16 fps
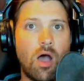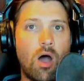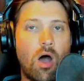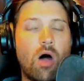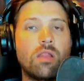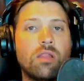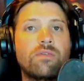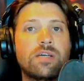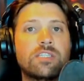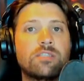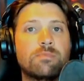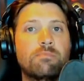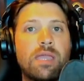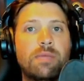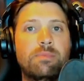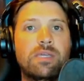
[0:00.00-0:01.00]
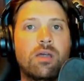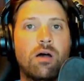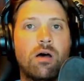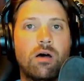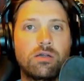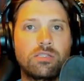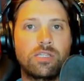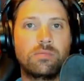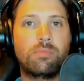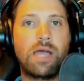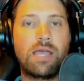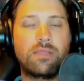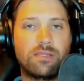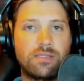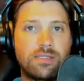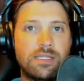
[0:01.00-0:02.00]
All of us may be haunted by
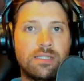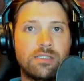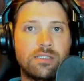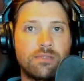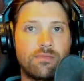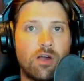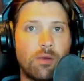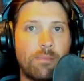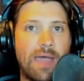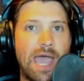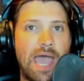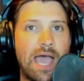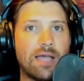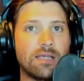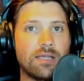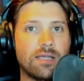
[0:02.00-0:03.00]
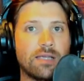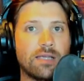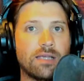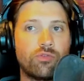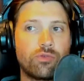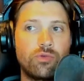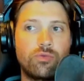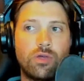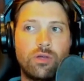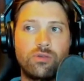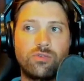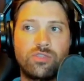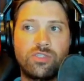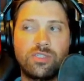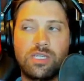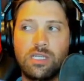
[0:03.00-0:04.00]
the sins of our past. And through
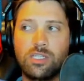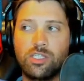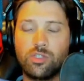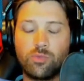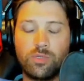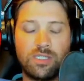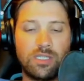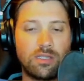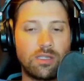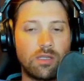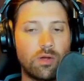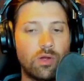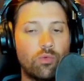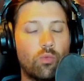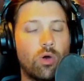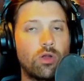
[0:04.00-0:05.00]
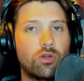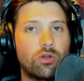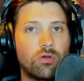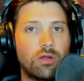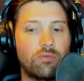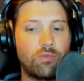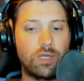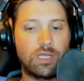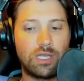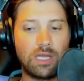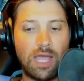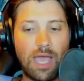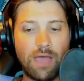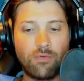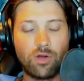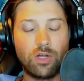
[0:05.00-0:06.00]
those sins, we sit there and wonder if we could
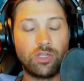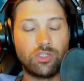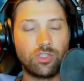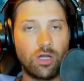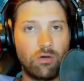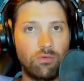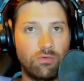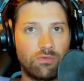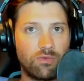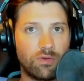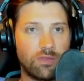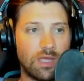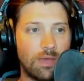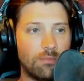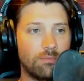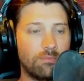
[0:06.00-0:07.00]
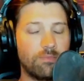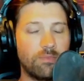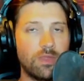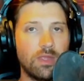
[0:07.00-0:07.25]
ever atone for them.